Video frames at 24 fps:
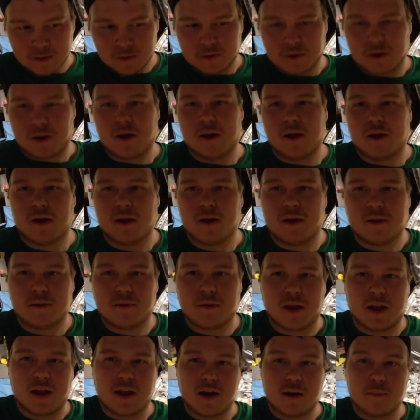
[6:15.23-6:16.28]

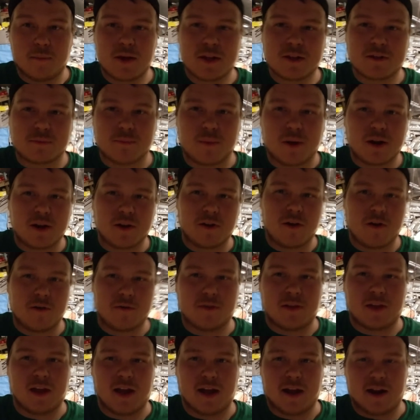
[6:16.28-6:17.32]
And I made some money off
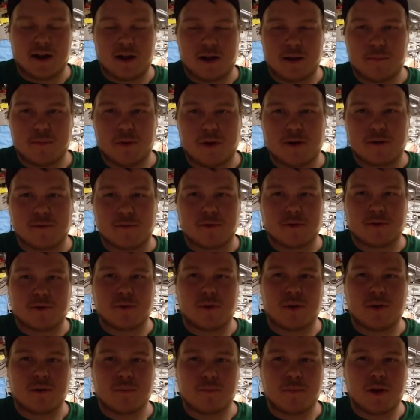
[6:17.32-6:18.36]
that. I bought it for
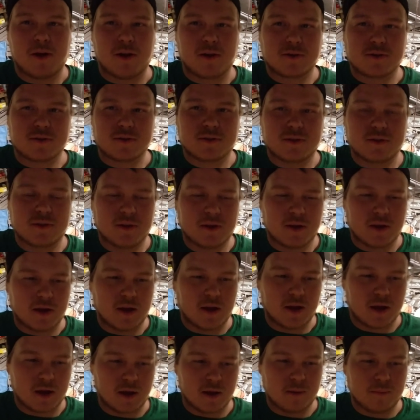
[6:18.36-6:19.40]
200 bucks.
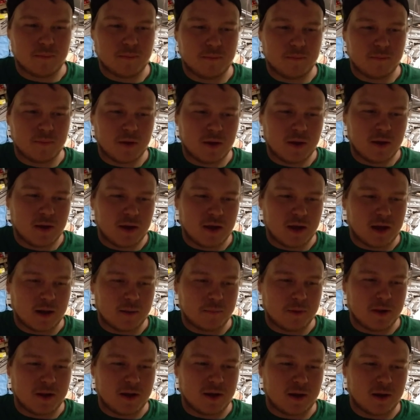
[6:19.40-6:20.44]
I had to
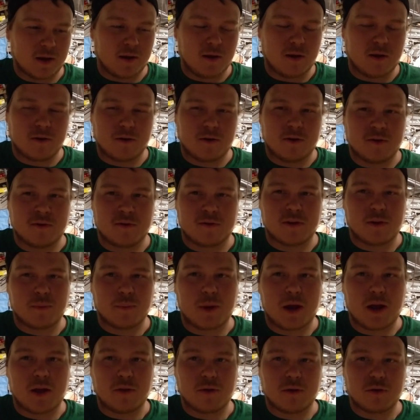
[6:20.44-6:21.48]
pay $100 and some
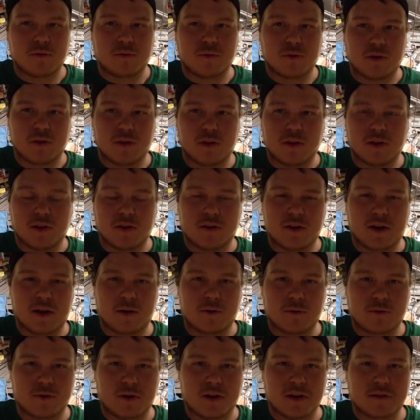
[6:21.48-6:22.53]
for the
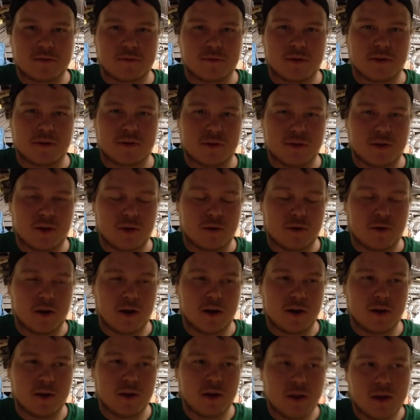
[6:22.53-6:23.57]
title transfer at the
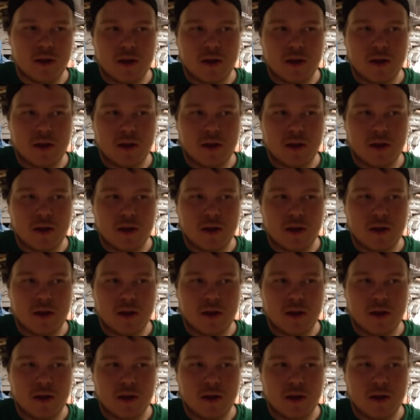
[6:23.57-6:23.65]
notary.